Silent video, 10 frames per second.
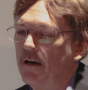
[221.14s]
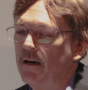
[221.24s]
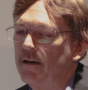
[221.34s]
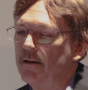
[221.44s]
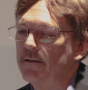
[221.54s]

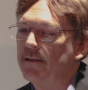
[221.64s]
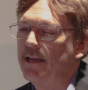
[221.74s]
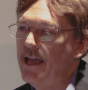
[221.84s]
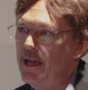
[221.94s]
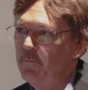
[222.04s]

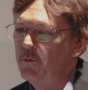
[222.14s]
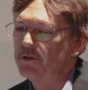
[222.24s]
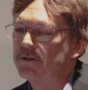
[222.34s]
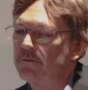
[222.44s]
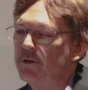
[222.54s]
The aim
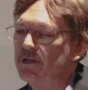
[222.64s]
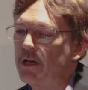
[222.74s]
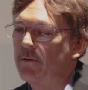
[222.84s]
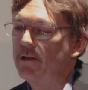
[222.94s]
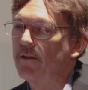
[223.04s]
was to
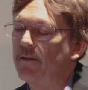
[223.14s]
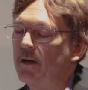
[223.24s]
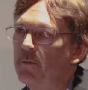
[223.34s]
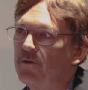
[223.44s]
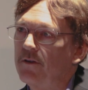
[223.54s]
regenerate the
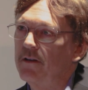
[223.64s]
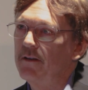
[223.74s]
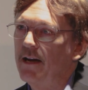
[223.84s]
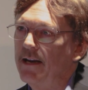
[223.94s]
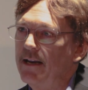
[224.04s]
thymus
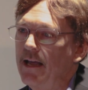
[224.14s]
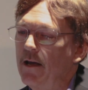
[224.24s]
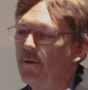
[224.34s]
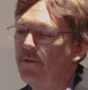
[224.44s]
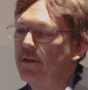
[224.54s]
in 9
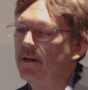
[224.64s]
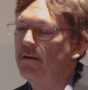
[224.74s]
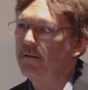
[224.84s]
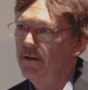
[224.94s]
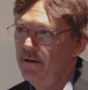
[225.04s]

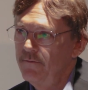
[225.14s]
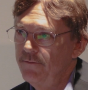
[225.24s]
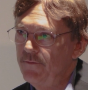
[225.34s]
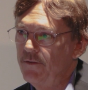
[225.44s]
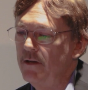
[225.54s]
healthy
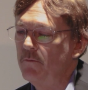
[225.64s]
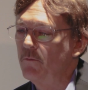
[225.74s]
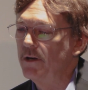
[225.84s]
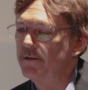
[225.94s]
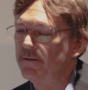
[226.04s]

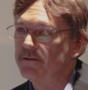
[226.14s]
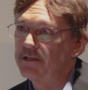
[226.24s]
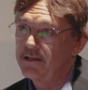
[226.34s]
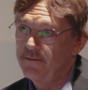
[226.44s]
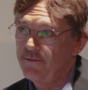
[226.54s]
51 to
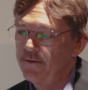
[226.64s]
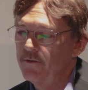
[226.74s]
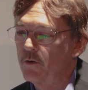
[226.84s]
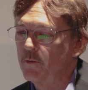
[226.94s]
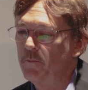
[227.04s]

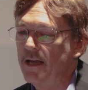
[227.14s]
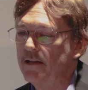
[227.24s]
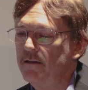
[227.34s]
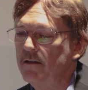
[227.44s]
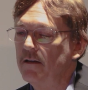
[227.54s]
65-year-old
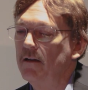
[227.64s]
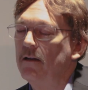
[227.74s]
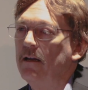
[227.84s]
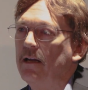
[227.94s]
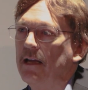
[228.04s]
men.
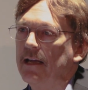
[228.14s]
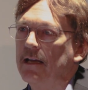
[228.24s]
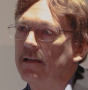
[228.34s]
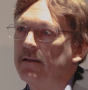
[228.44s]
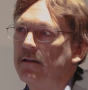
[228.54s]

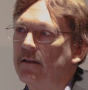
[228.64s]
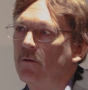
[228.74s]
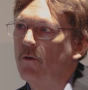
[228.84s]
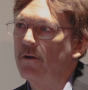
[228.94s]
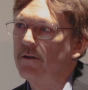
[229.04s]
And
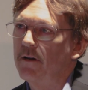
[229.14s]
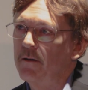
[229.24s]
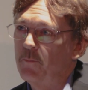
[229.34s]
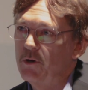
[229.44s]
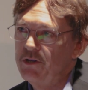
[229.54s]
in order
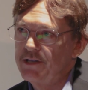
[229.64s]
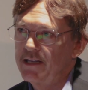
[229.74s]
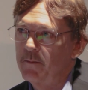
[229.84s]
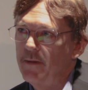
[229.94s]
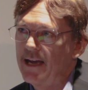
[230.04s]
to
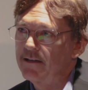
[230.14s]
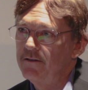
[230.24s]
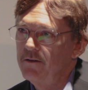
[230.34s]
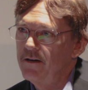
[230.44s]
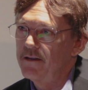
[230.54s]
appreciate the
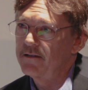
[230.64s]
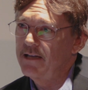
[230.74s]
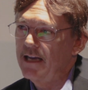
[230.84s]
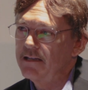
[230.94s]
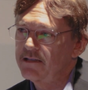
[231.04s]
magnitude of the
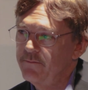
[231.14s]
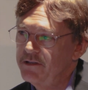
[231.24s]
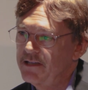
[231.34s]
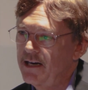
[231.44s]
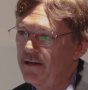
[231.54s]
task that
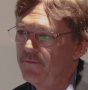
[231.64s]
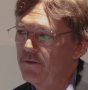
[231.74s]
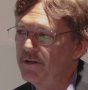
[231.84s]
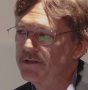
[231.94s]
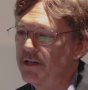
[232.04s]
we set out
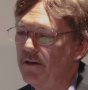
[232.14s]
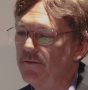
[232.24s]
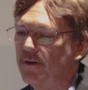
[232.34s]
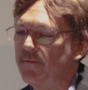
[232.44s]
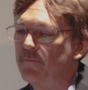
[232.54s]
for
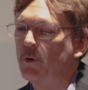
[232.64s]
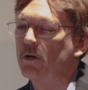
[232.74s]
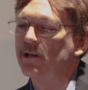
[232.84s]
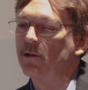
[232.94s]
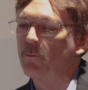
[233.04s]
ourselves, I've
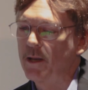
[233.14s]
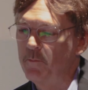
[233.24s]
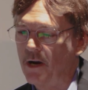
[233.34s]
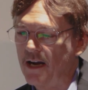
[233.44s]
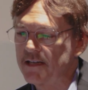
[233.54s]
put a little
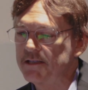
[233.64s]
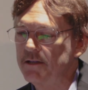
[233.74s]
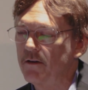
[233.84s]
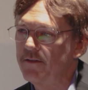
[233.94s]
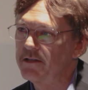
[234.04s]
red box
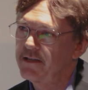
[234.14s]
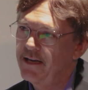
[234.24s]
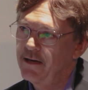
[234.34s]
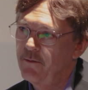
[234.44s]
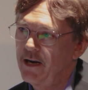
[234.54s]
here on this
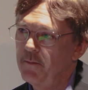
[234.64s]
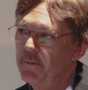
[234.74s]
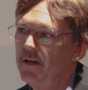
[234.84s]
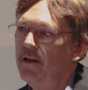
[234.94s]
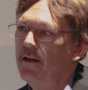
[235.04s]
diagram